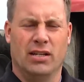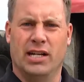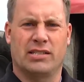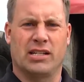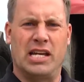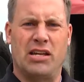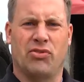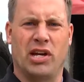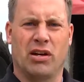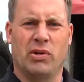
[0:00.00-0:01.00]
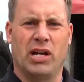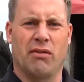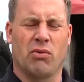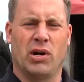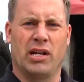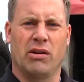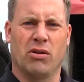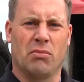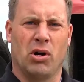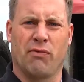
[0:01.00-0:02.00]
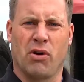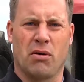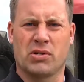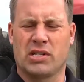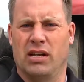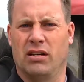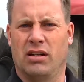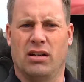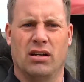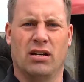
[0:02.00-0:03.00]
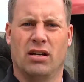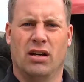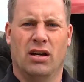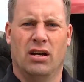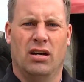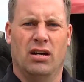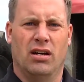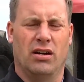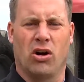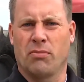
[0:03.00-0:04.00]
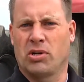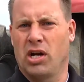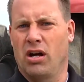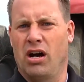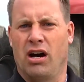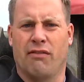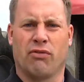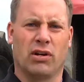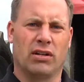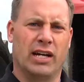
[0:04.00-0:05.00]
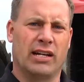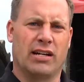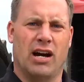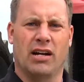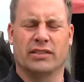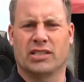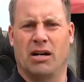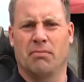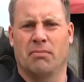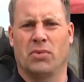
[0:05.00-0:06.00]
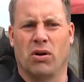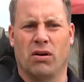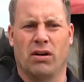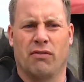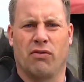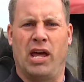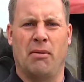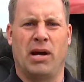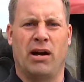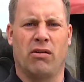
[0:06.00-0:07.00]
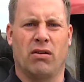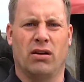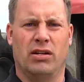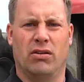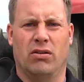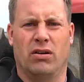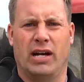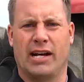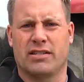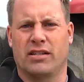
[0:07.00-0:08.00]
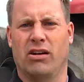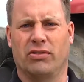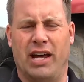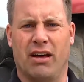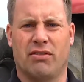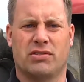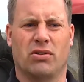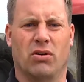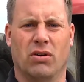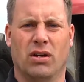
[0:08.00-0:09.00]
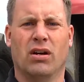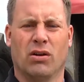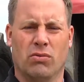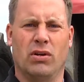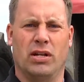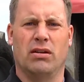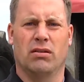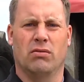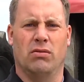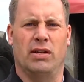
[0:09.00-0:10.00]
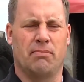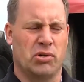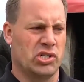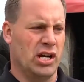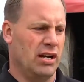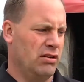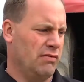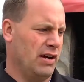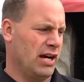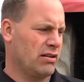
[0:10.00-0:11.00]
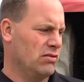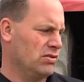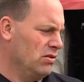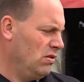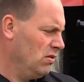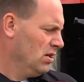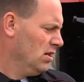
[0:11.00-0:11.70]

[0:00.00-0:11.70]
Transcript: That's a key thing. We never want to hear about farmers getting an arm cut off or a leg caught in something, or for that matter, you know, an accidental death. So really push that into factor. So